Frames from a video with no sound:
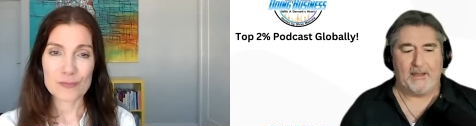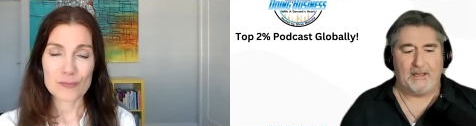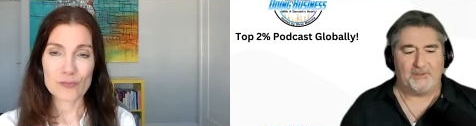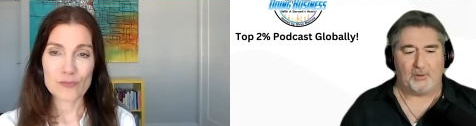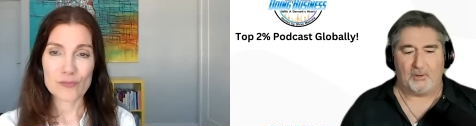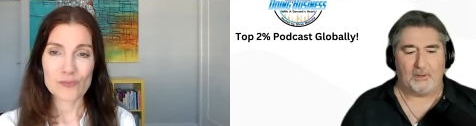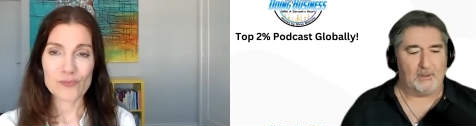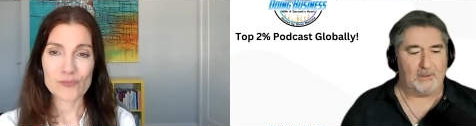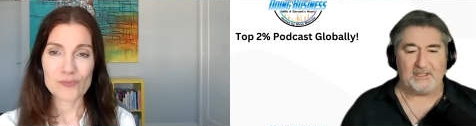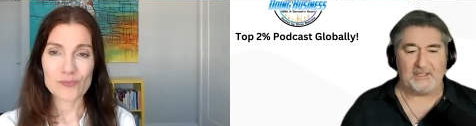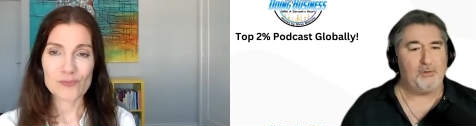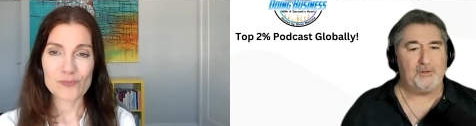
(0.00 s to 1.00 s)
Speaker 1: So
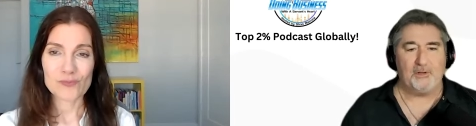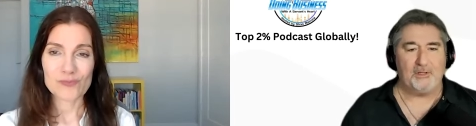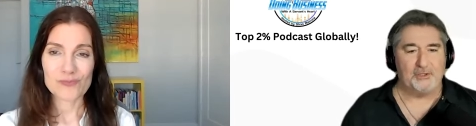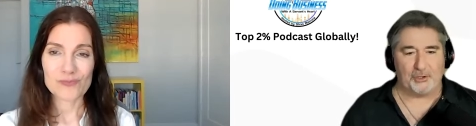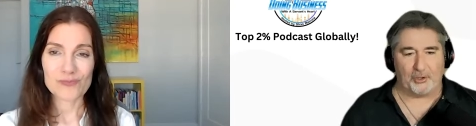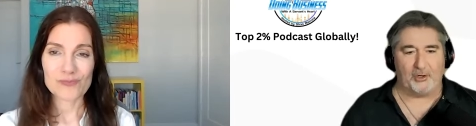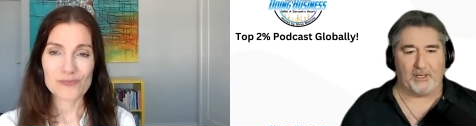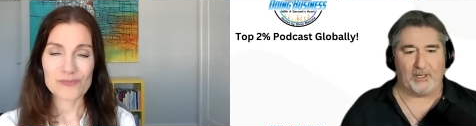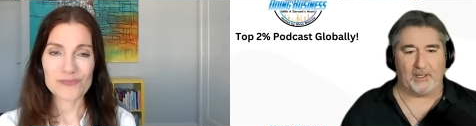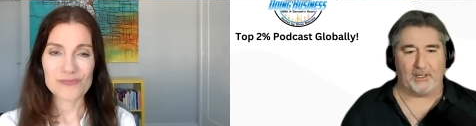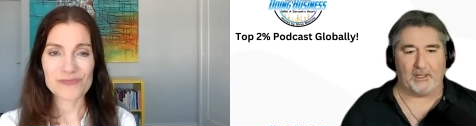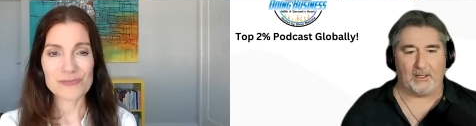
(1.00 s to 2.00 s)
let's go through the
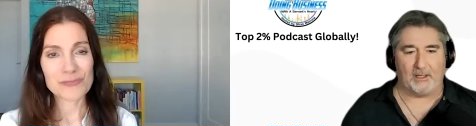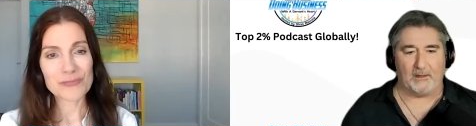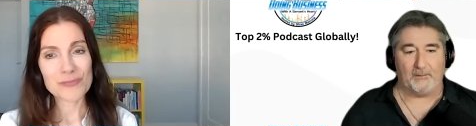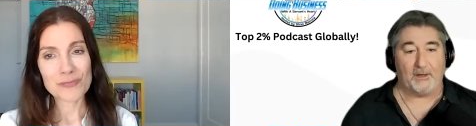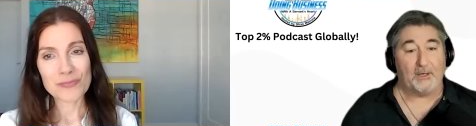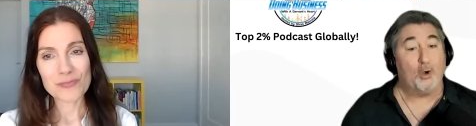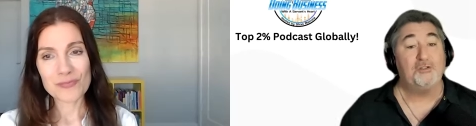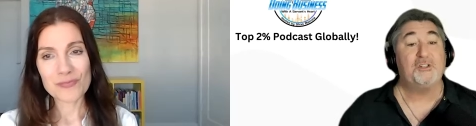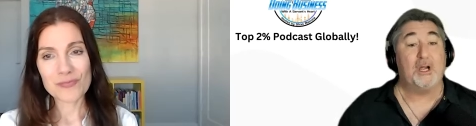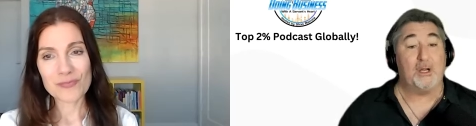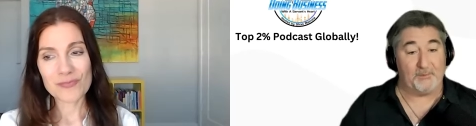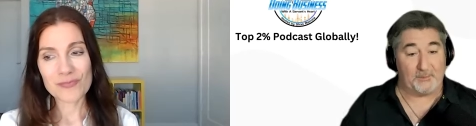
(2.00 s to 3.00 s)
journey of a coach
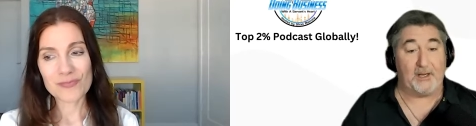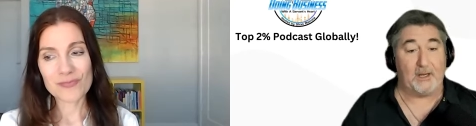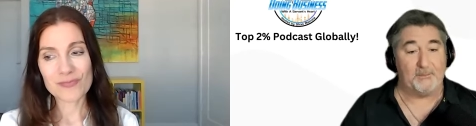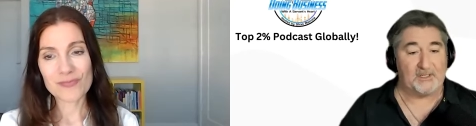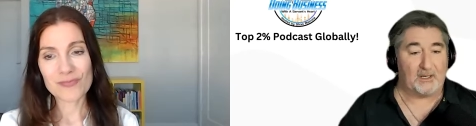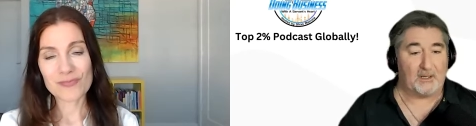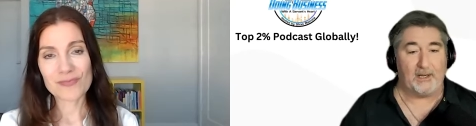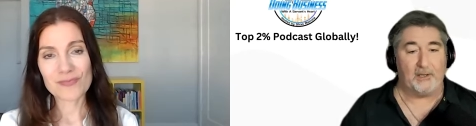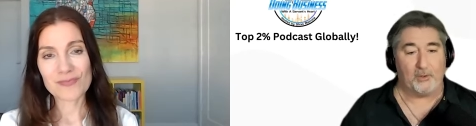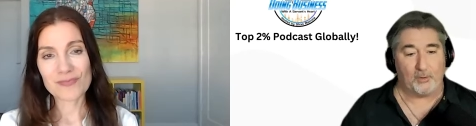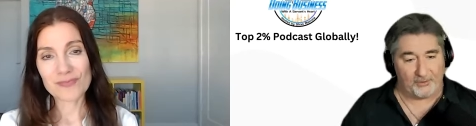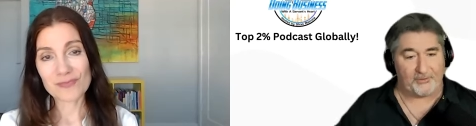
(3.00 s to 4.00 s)
comes, becomes a client
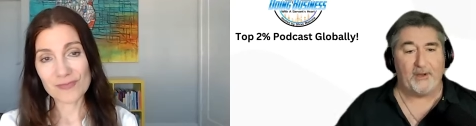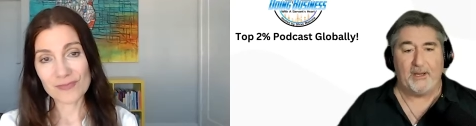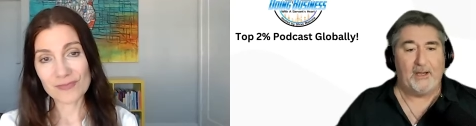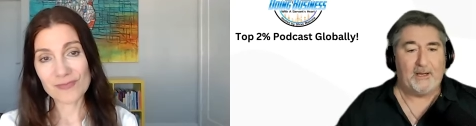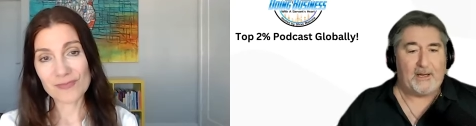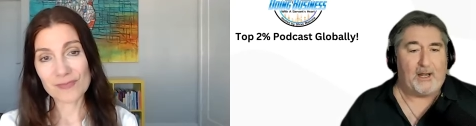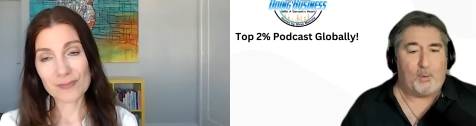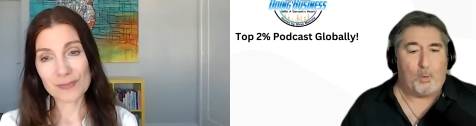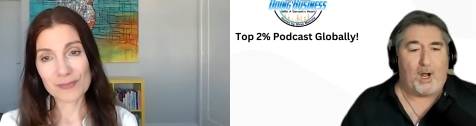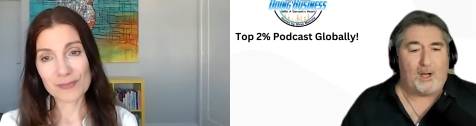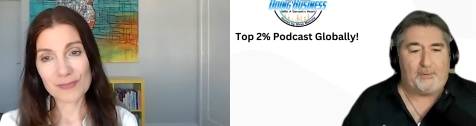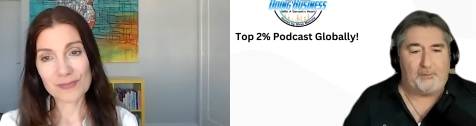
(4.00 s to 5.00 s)
of yours. Kind of
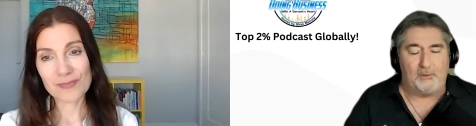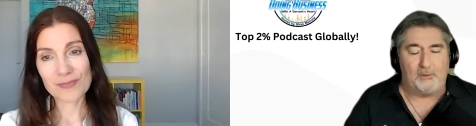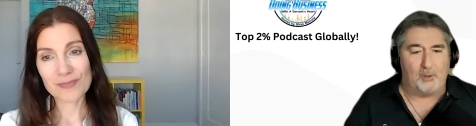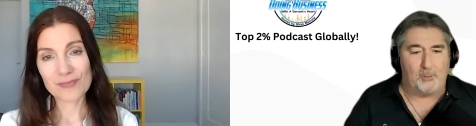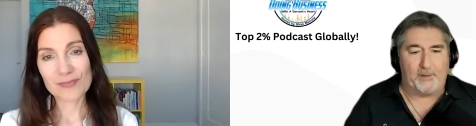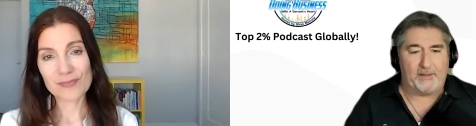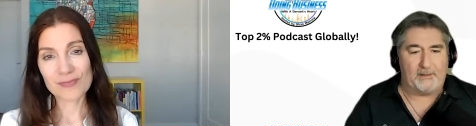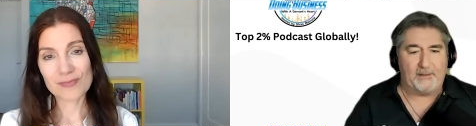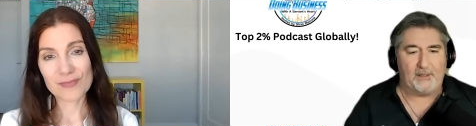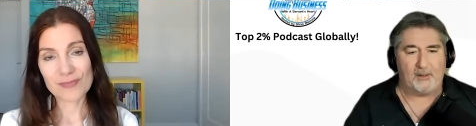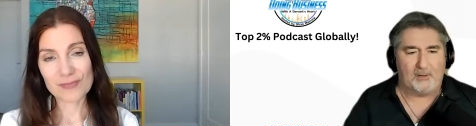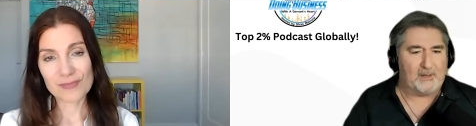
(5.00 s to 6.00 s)
walk through a little bit,
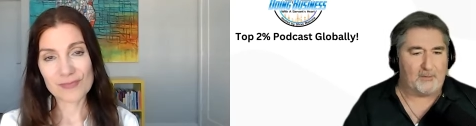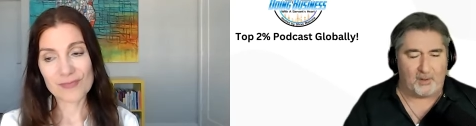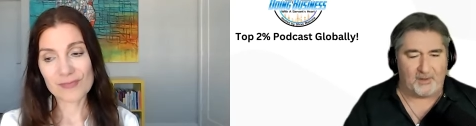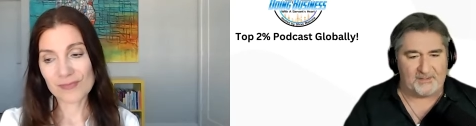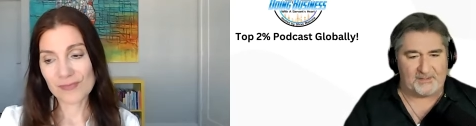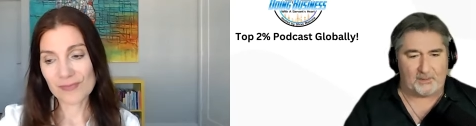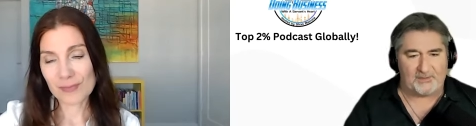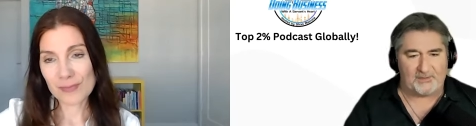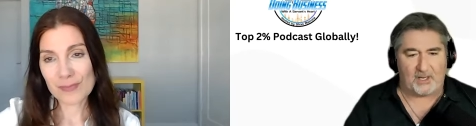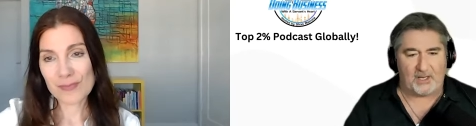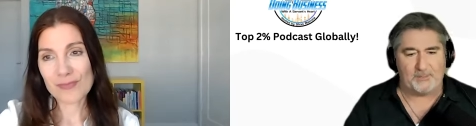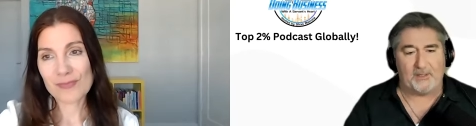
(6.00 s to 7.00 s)
you know, don't give all the secret
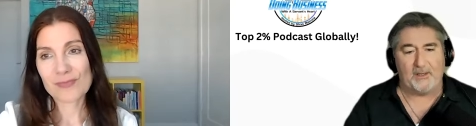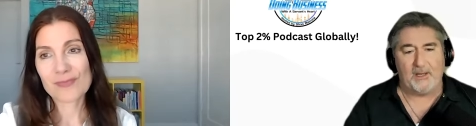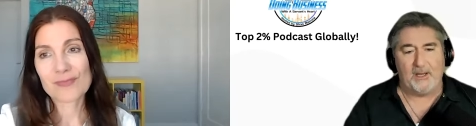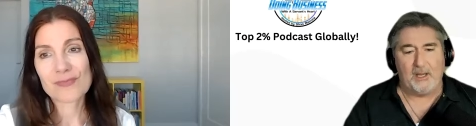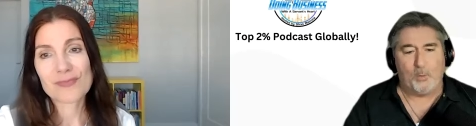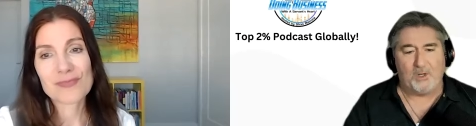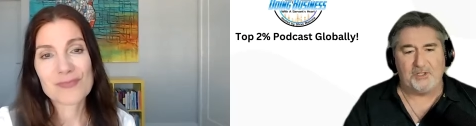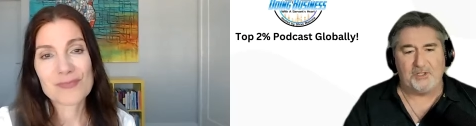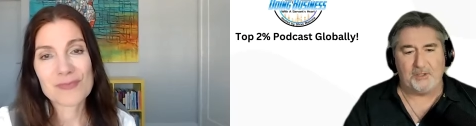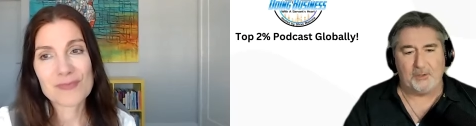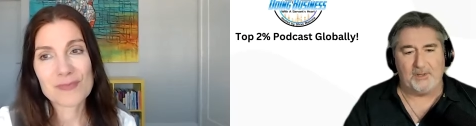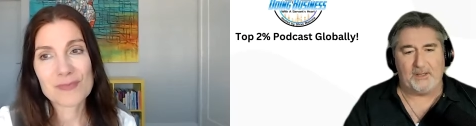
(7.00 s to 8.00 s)
sauce, but what you
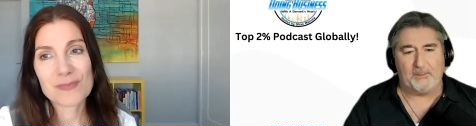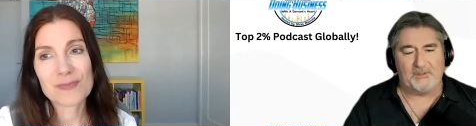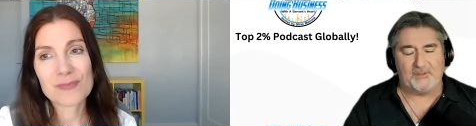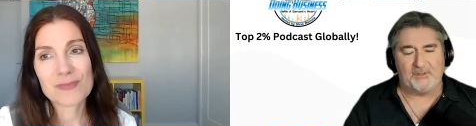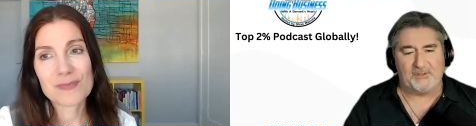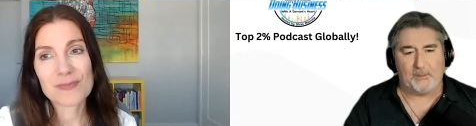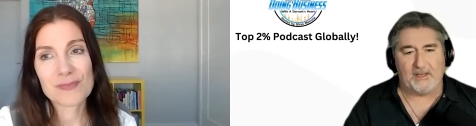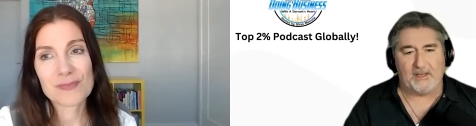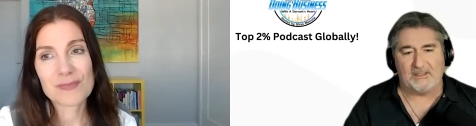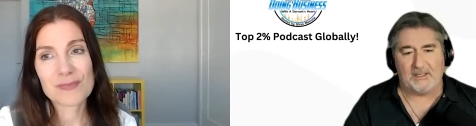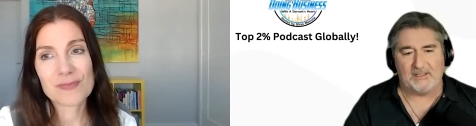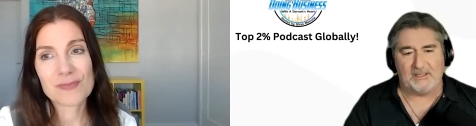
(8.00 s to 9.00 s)
do with them so somebody
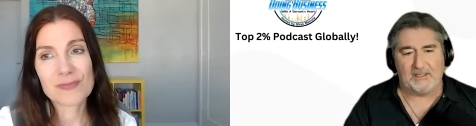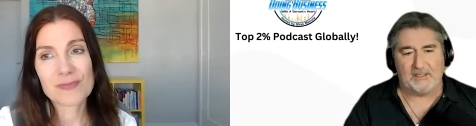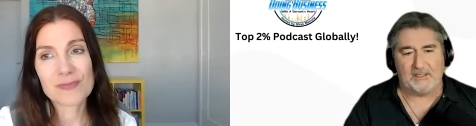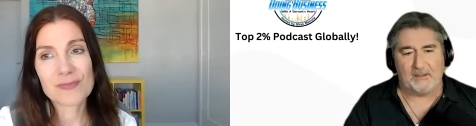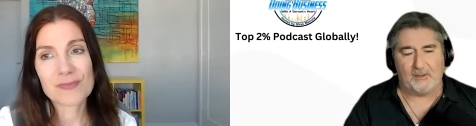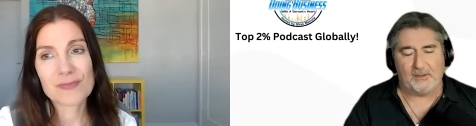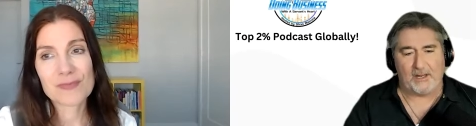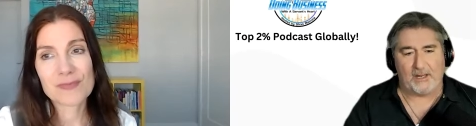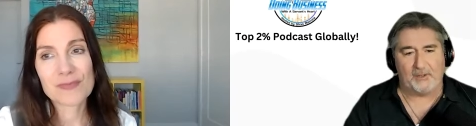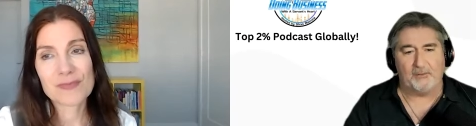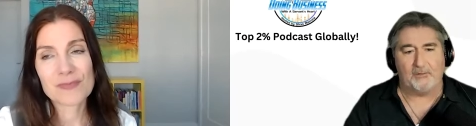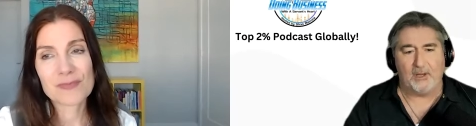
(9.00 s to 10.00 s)
is listening can learn how
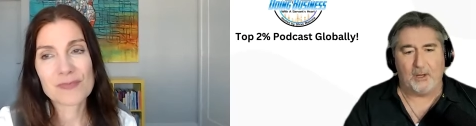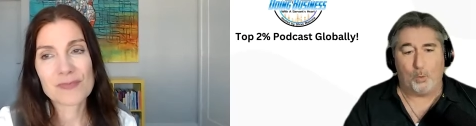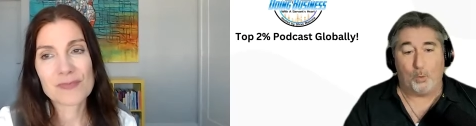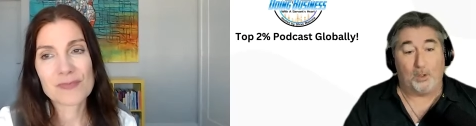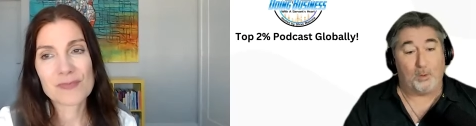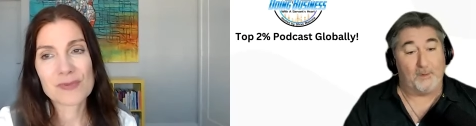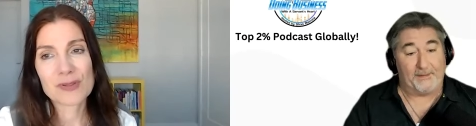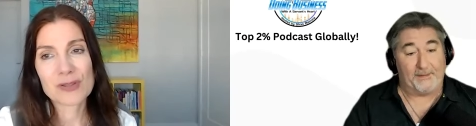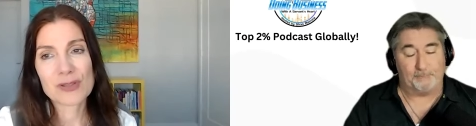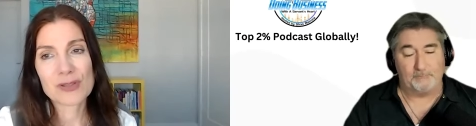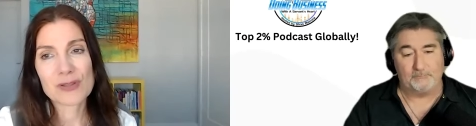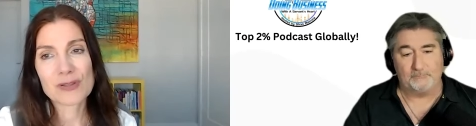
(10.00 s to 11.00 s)
you work with them.
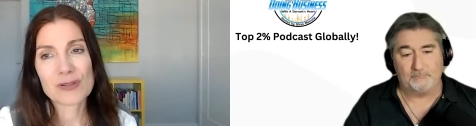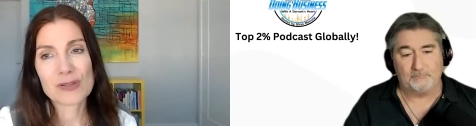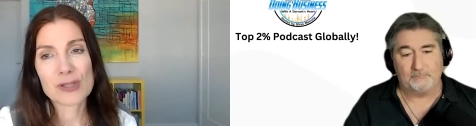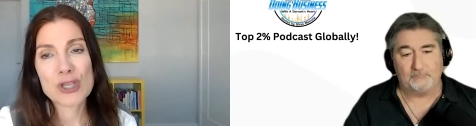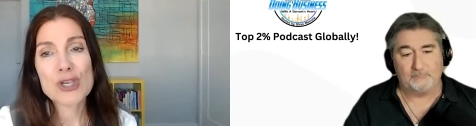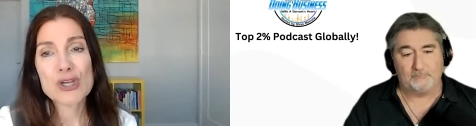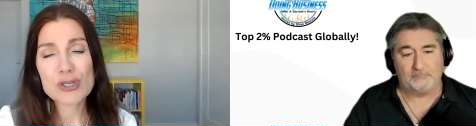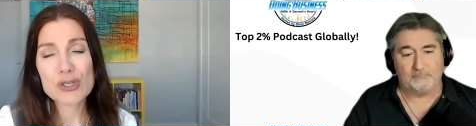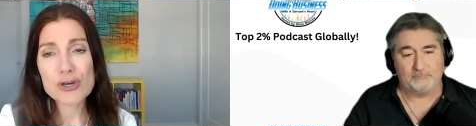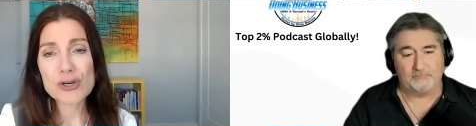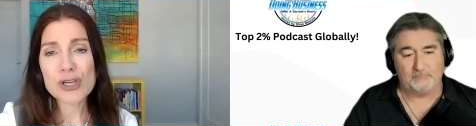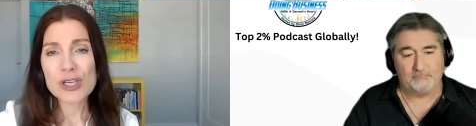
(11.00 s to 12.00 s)

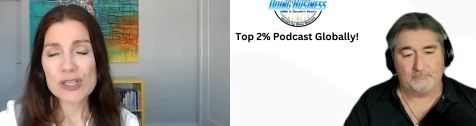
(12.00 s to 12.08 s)
Speaker 2: Sure.